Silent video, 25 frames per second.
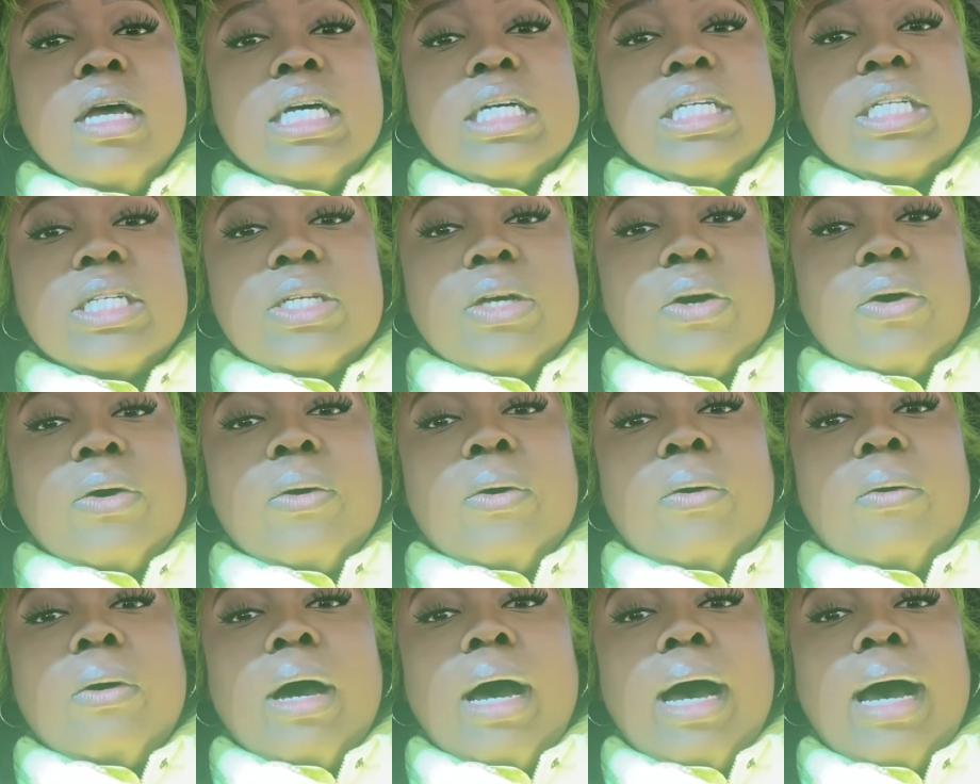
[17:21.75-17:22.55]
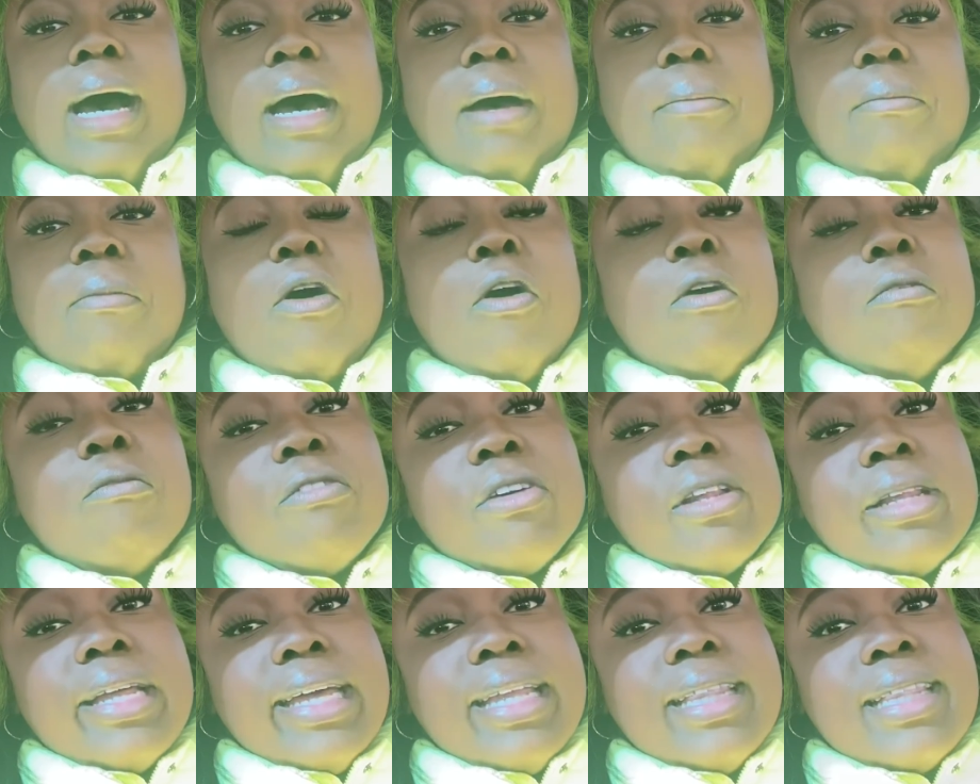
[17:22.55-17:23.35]
So
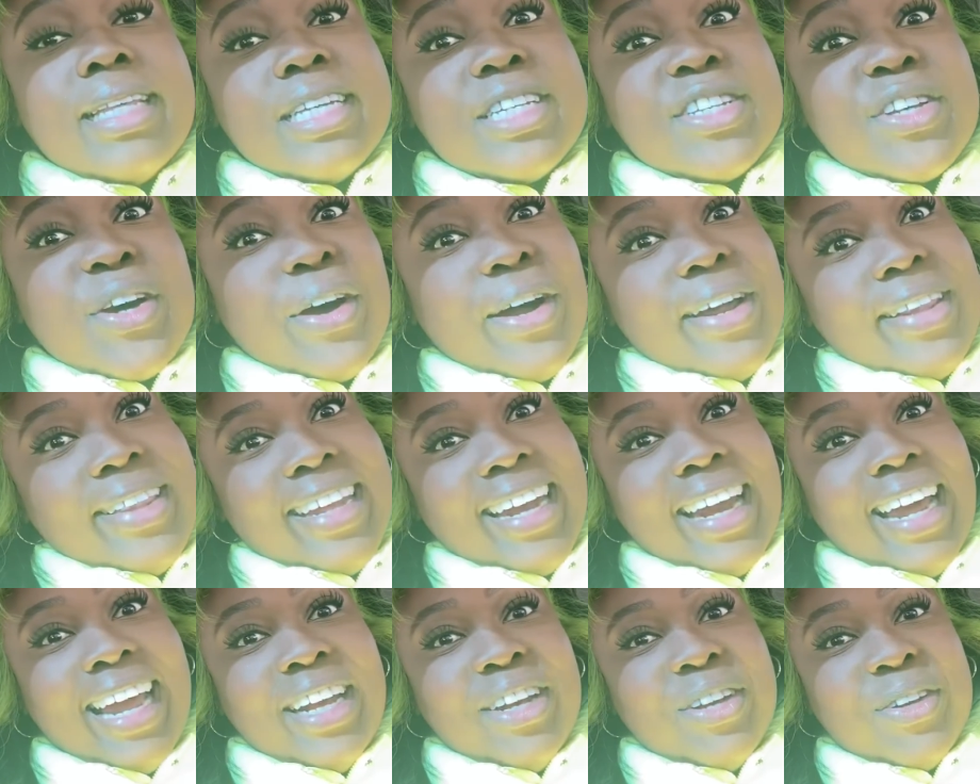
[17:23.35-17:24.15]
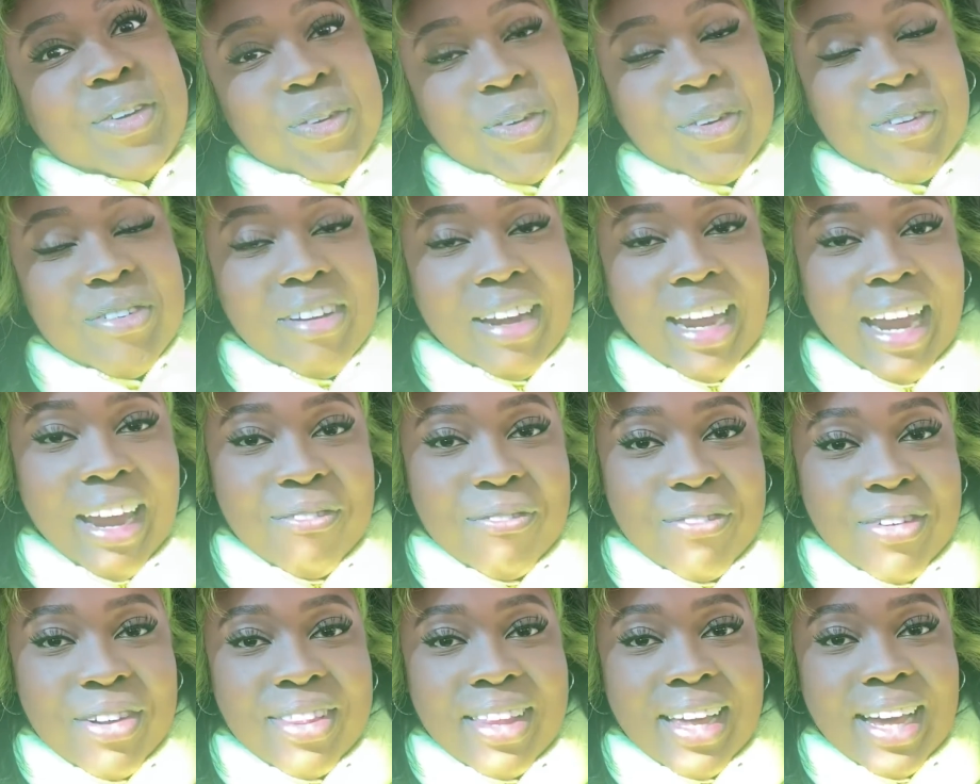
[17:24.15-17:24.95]
hopefully this art that I do create
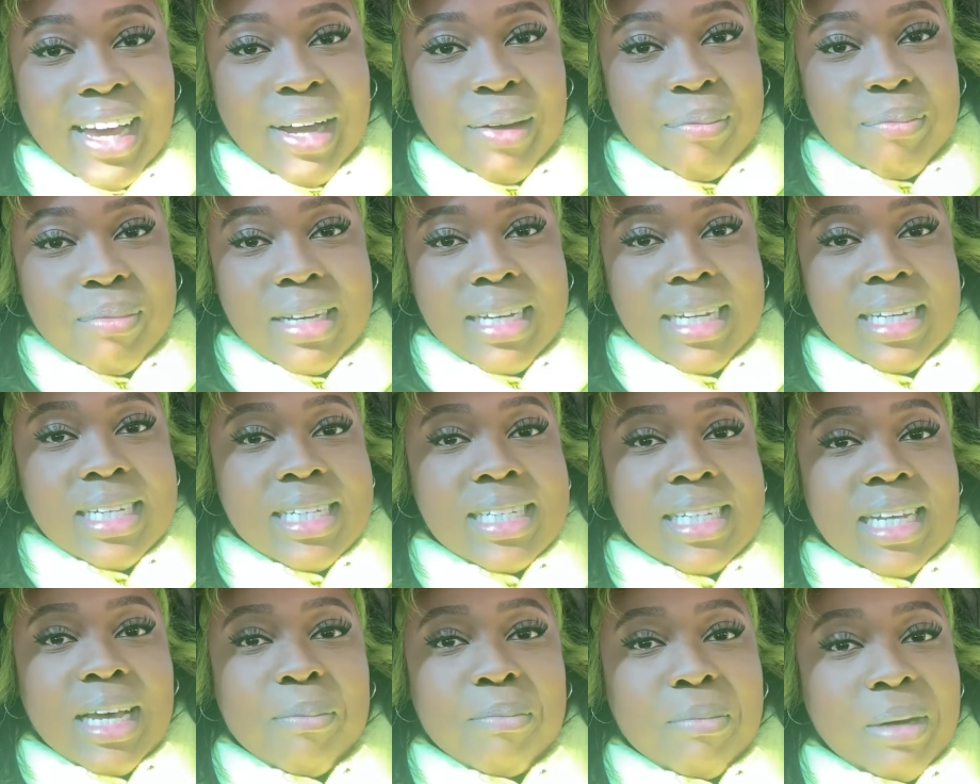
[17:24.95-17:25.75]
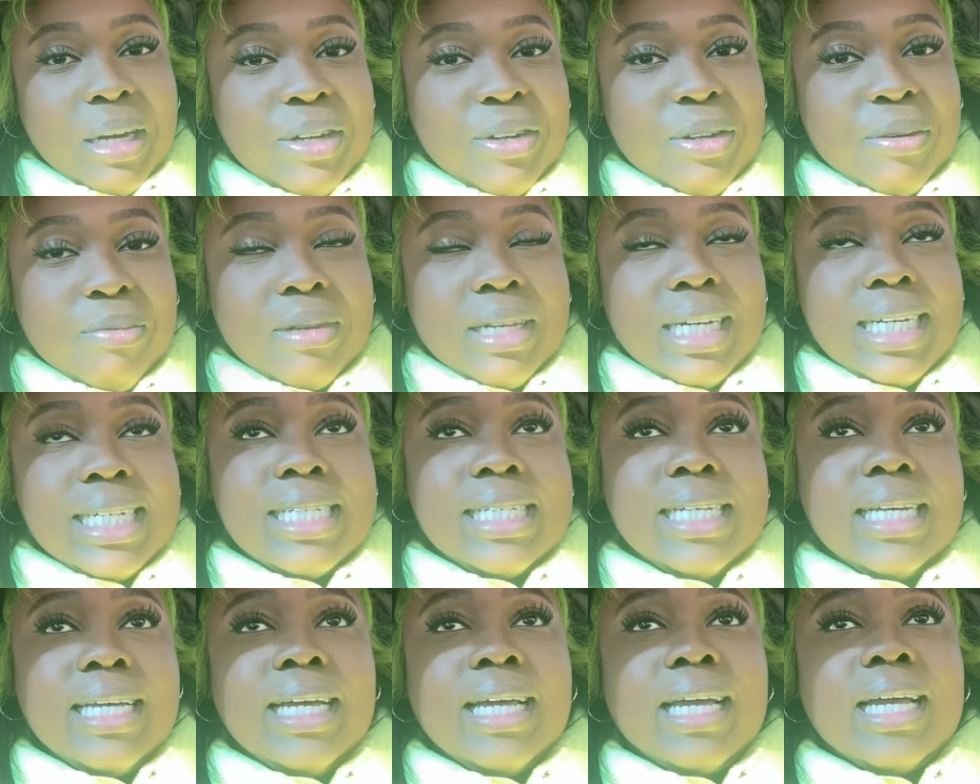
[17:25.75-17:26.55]
for them is a major
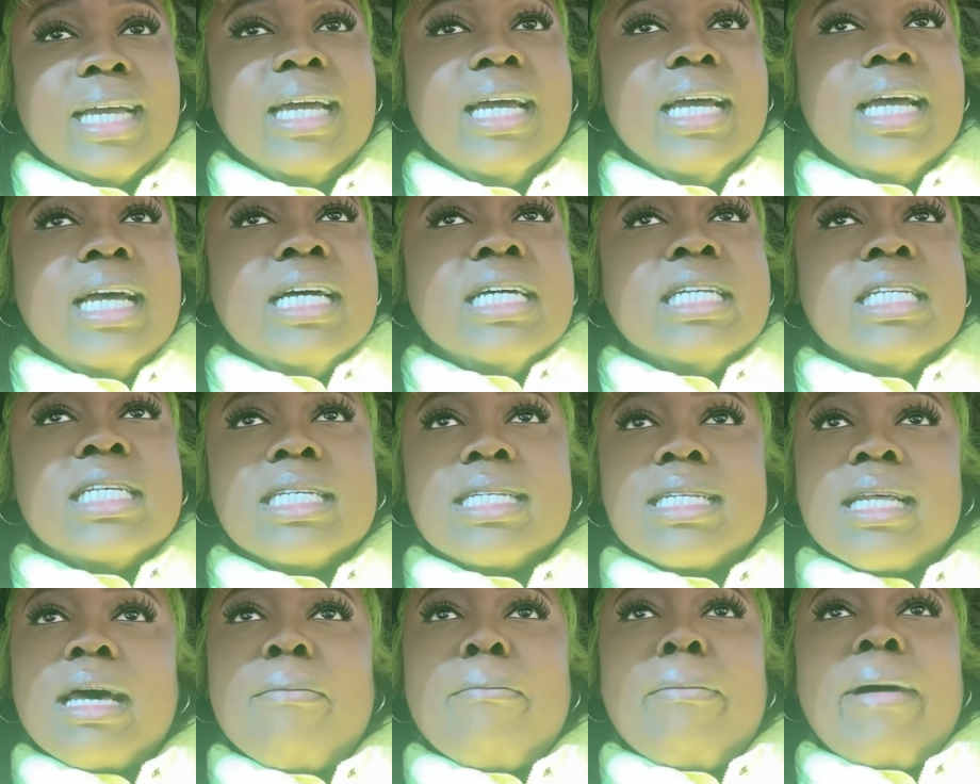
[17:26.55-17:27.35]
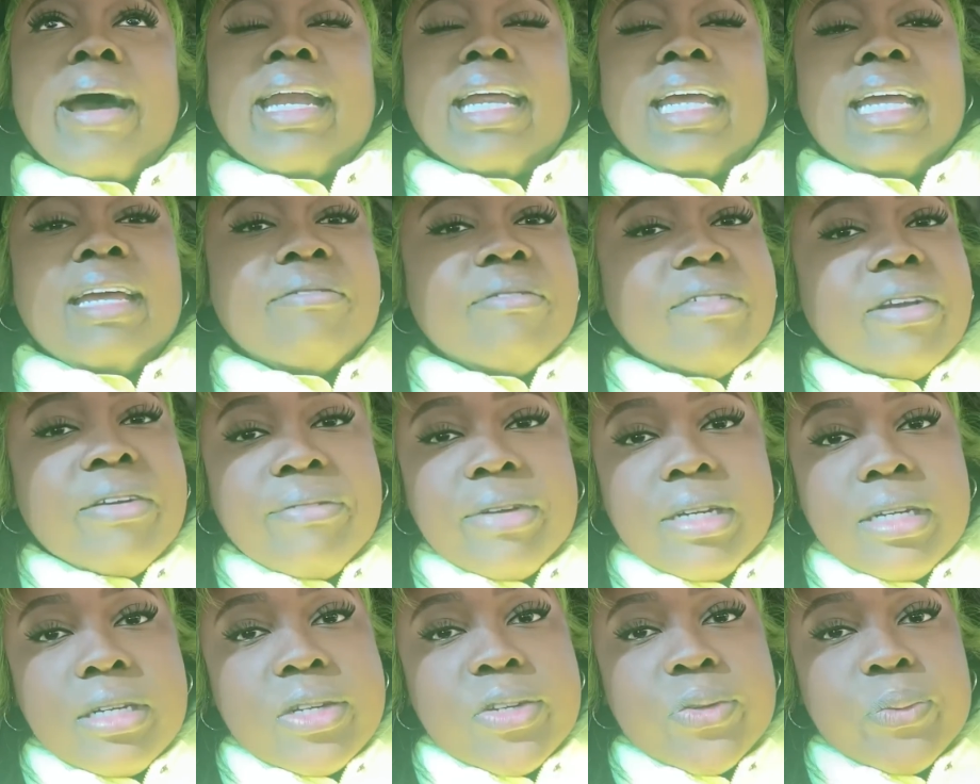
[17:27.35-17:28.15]
blessing to somebody, even if
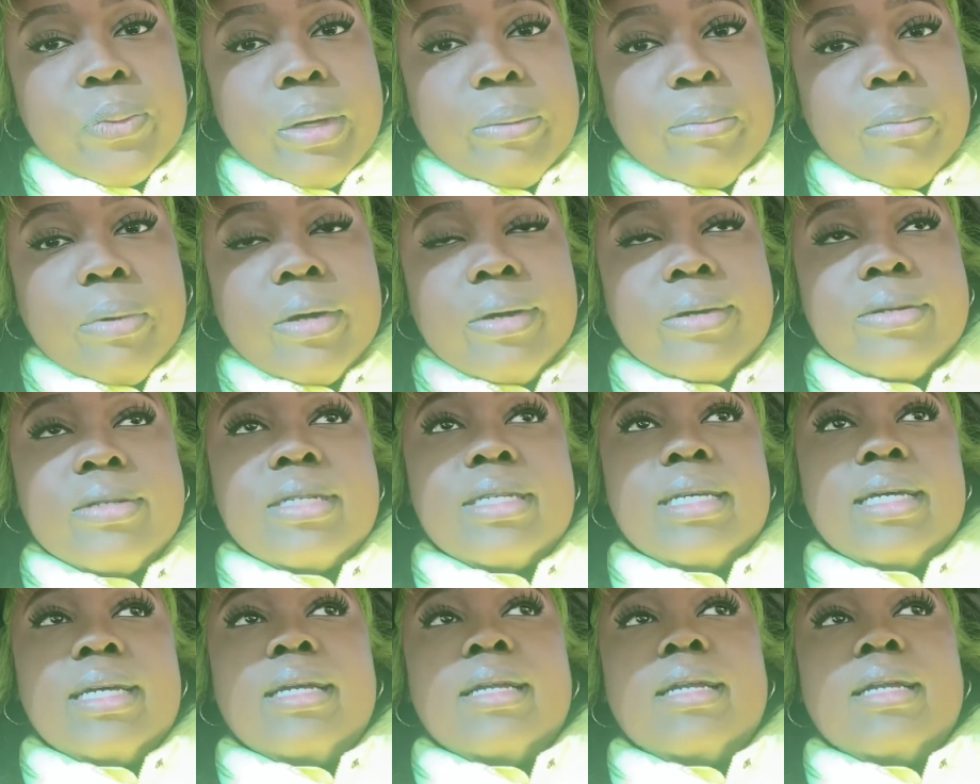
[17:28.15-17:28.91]
it's just one person.